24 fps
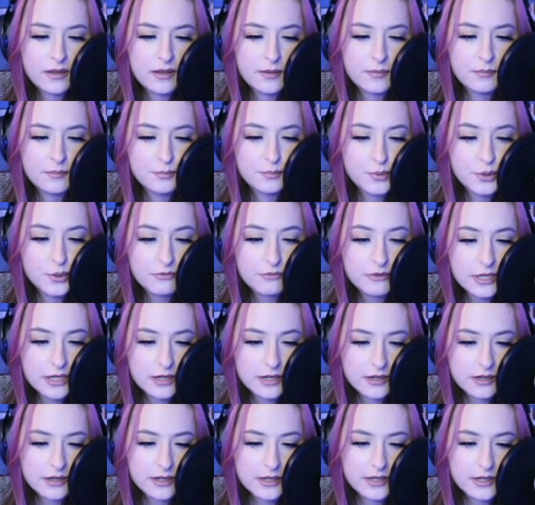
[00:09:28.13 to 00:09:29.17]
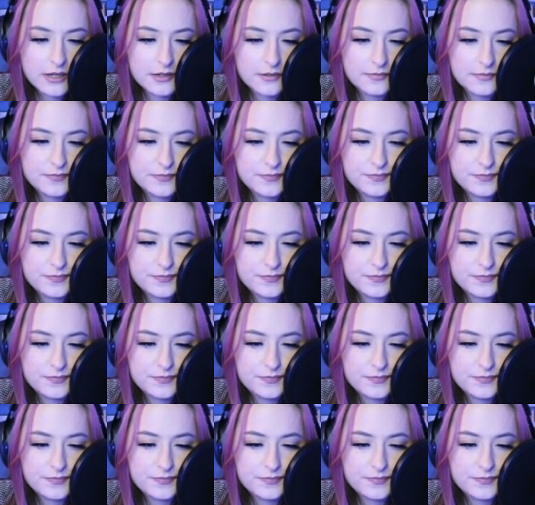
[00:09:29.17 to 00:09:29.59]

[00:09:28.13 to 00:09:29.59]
Moving on.